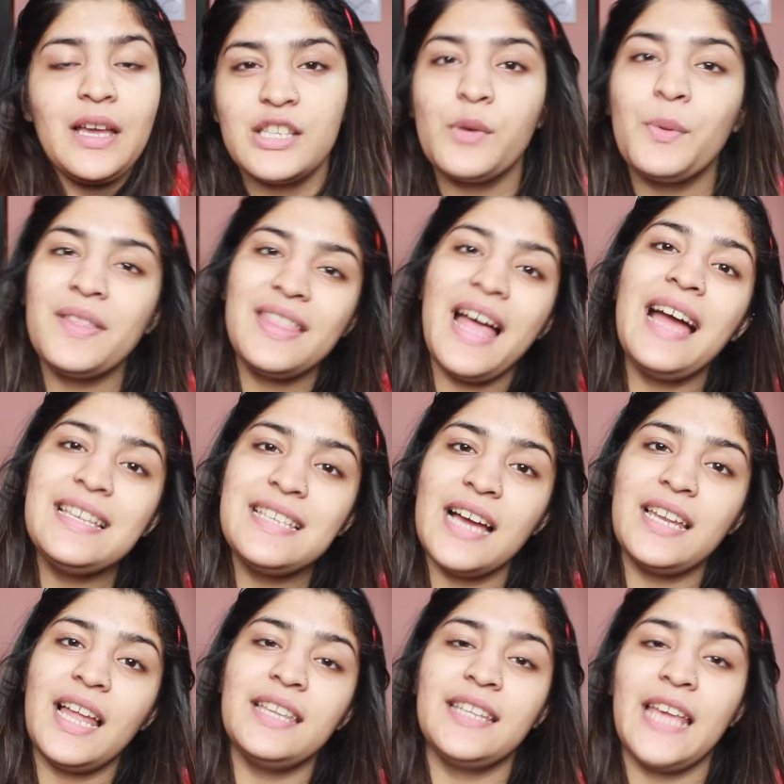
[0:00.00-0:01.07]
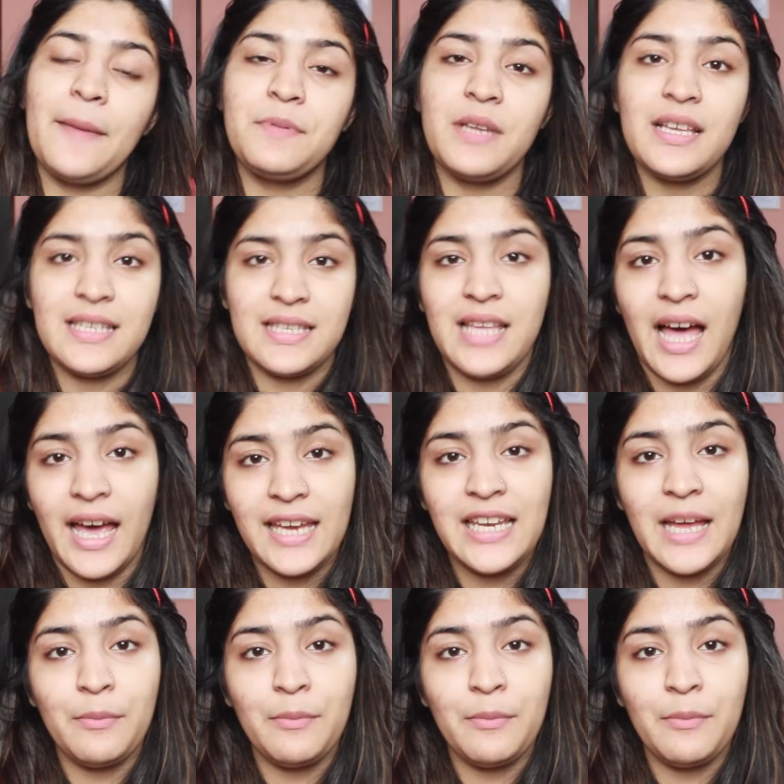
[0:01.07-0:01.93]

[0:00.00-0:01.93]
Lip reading: So with that done and kept aside,